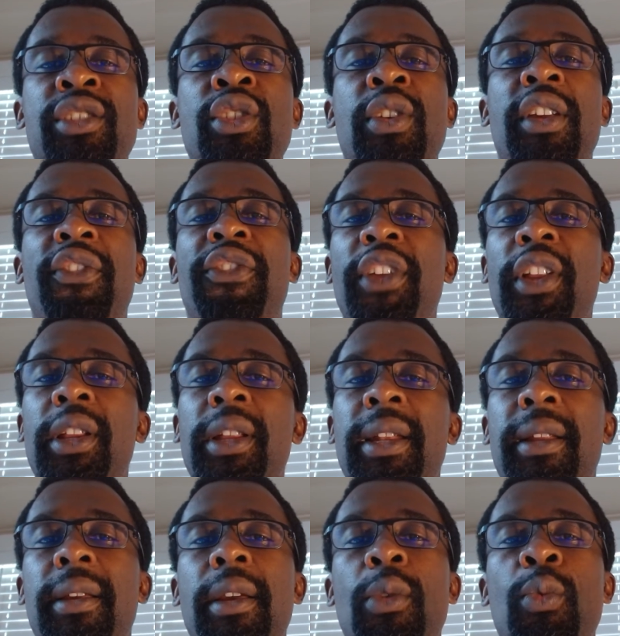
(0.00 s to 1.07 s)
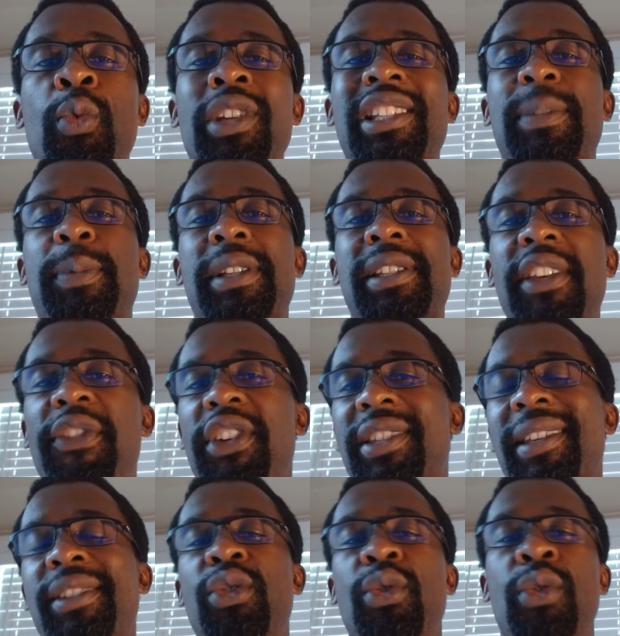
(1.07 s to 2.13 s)
you can fill it with specifics
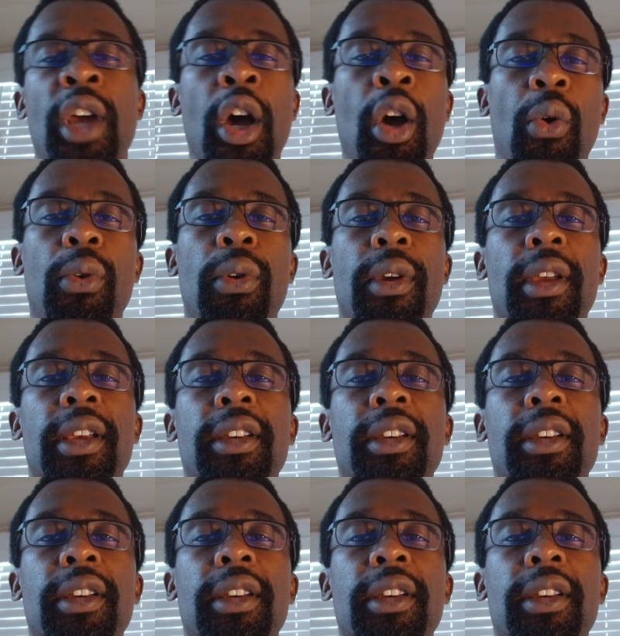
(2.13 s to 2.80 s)
as you go.